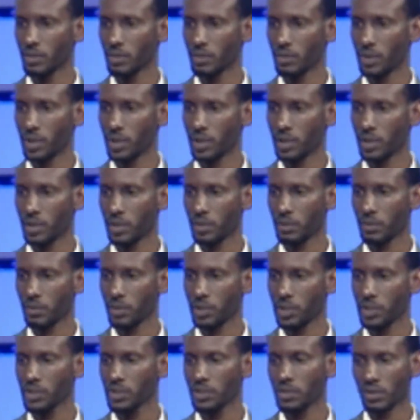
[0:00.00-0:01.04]

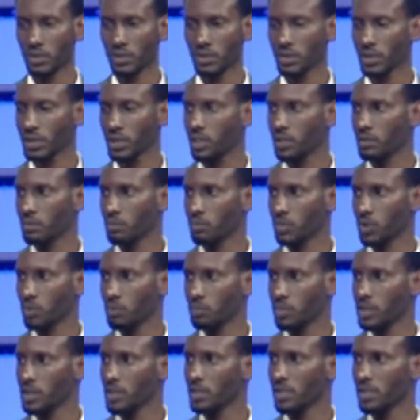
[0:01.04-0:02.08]
we're just going to get more
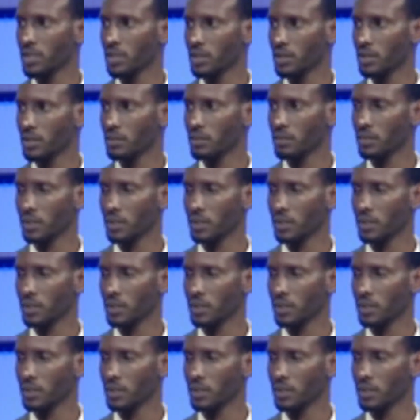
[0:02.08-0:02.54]
busier